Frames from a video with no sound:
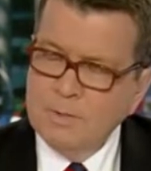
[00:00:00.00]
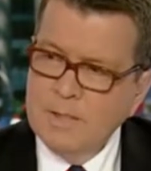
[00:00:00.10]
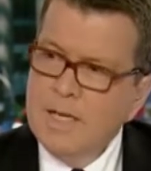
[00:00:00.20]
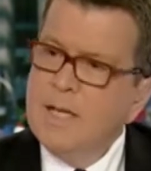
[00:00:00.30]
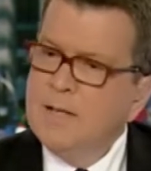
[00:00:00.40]

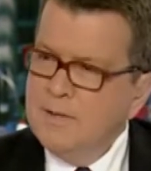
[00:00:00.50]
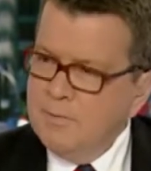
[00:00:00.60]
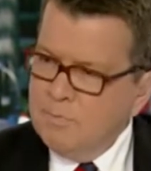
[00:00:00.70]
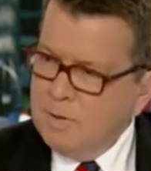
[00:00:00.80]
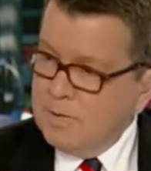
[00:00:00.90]
but
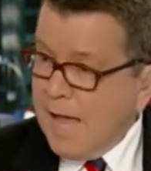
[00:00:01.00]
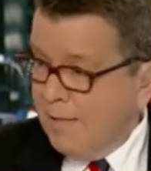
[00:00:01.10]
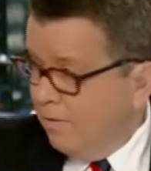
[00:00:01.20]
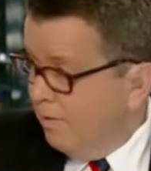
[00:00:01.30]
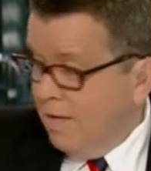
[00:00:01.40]

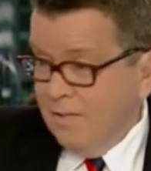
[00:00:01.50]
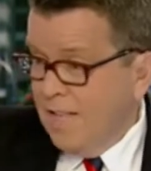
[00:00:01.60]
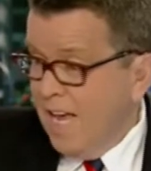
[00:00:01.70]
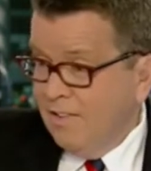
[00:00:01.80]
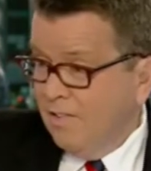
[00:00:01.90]

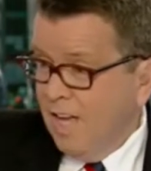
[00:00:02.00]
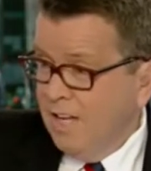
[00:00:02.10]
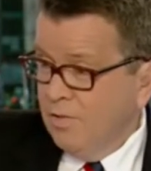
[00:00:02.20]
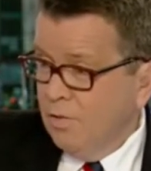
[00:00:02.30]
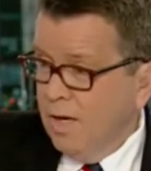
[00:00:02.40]
isn't that a
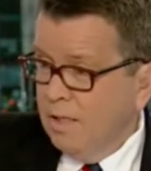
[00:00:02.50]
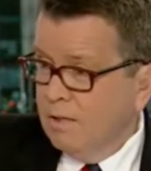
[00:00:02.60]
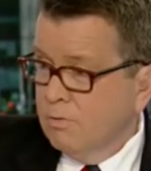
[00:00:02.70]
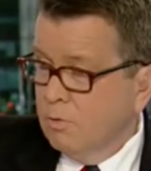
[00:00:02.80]
sign of strength?